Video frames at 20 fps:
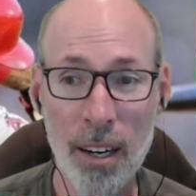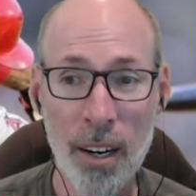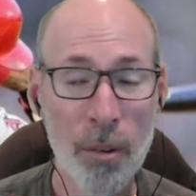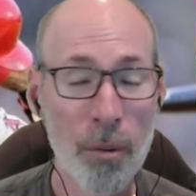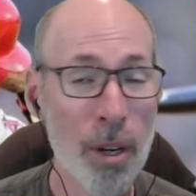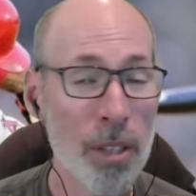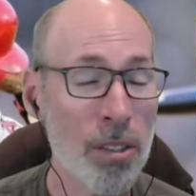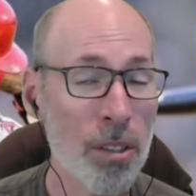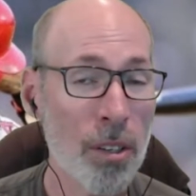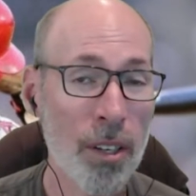
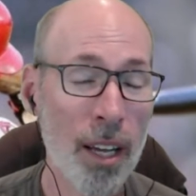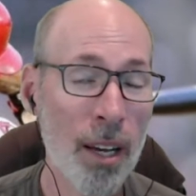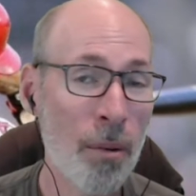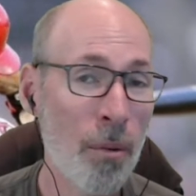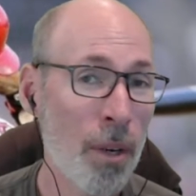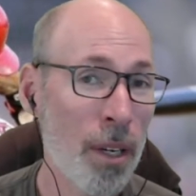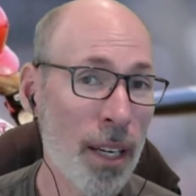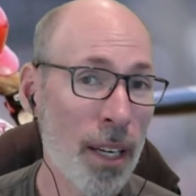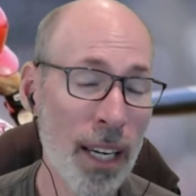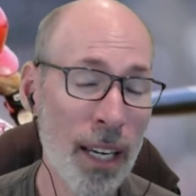Russell Clay
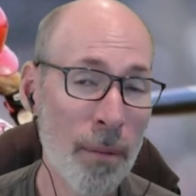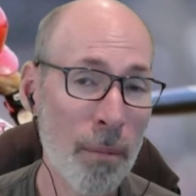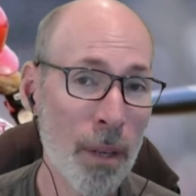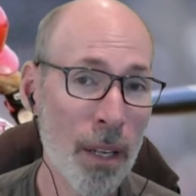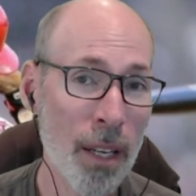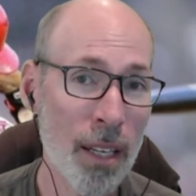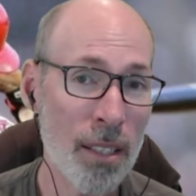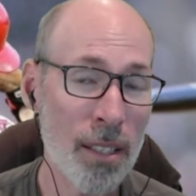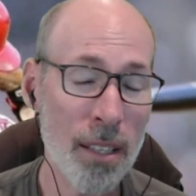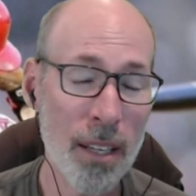wouldn't eat them
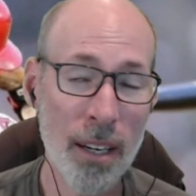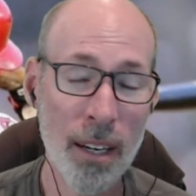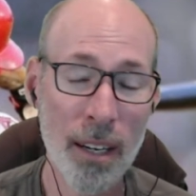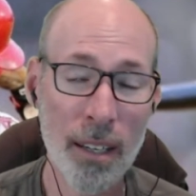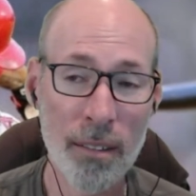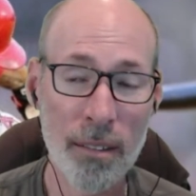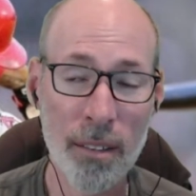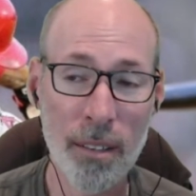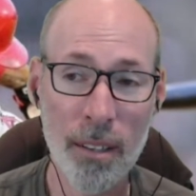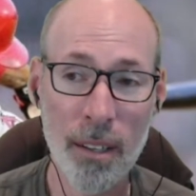unless
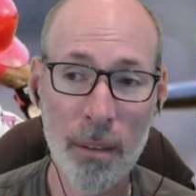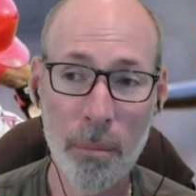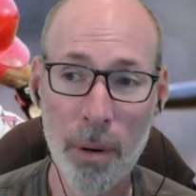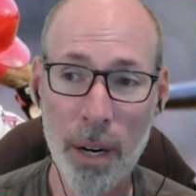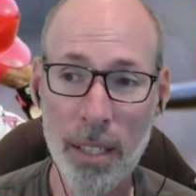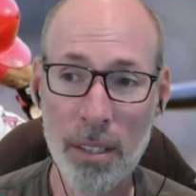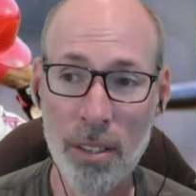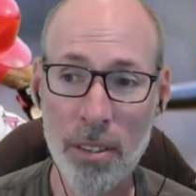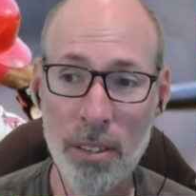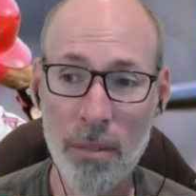they're
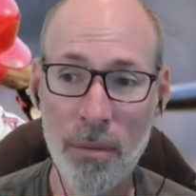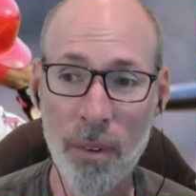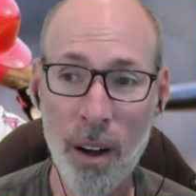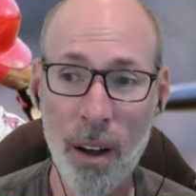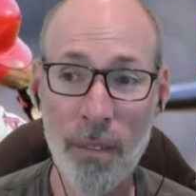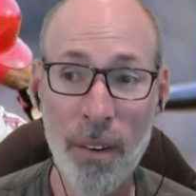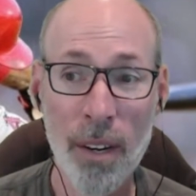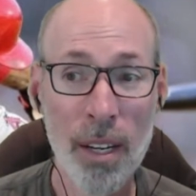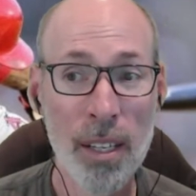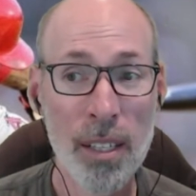pretzels
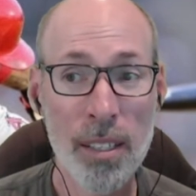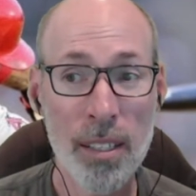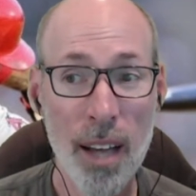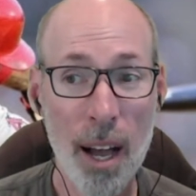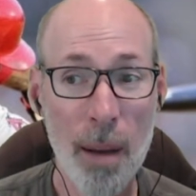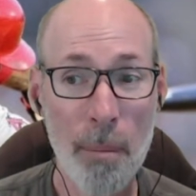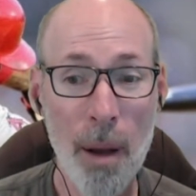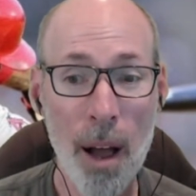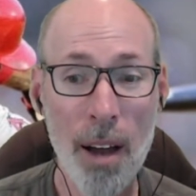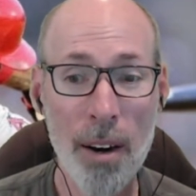involved.
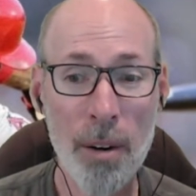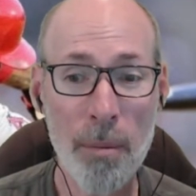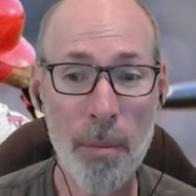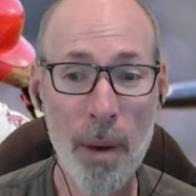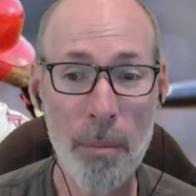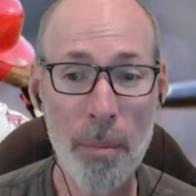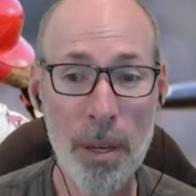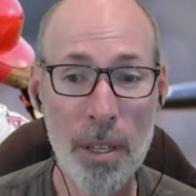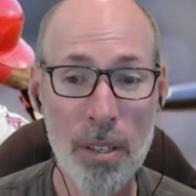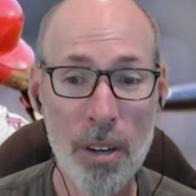Scott Bonder might
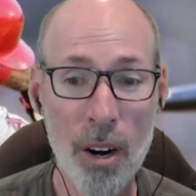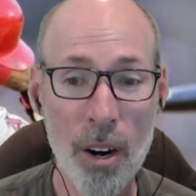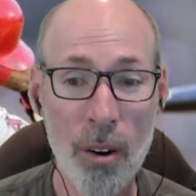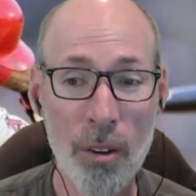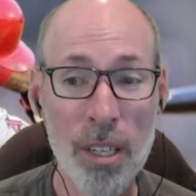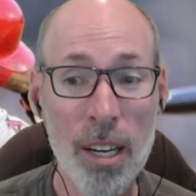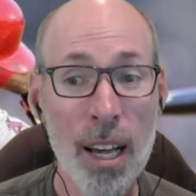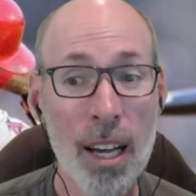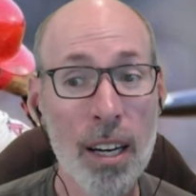be a dark horse.